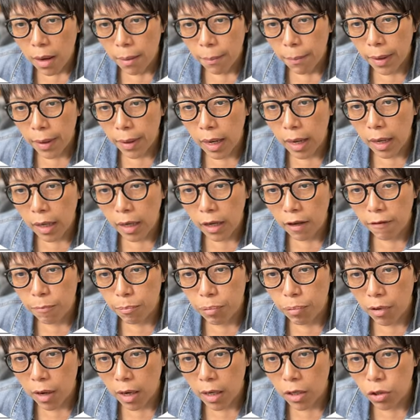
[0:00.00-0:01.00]
But if
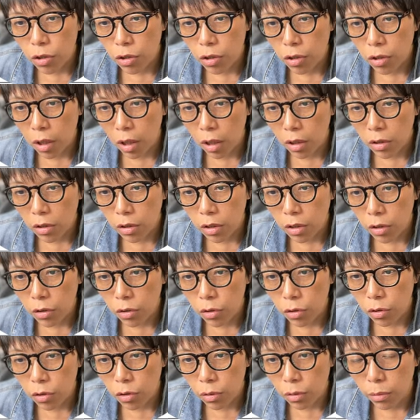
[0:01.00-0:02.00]
price should continue
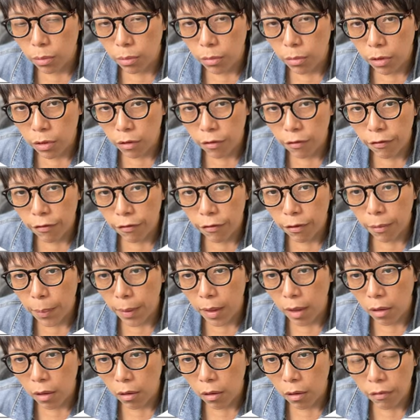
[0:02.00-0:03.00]
to move
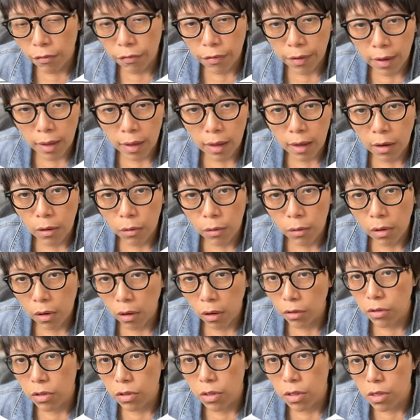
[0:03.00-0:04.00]
below, then I will
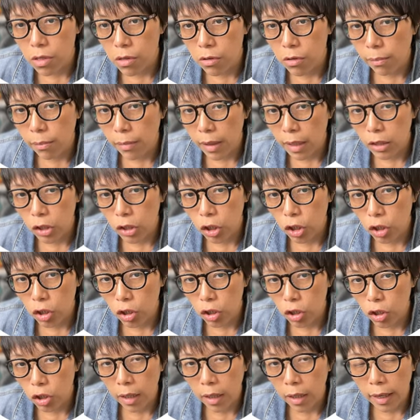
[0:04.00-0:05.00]
continue my
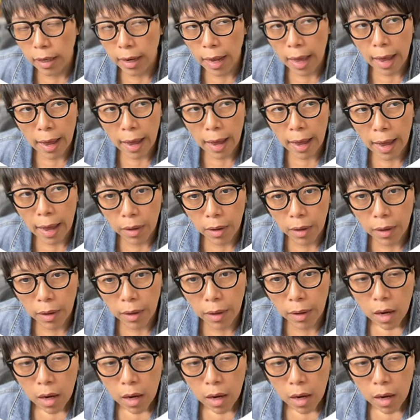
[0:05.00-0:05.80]
short in Apple.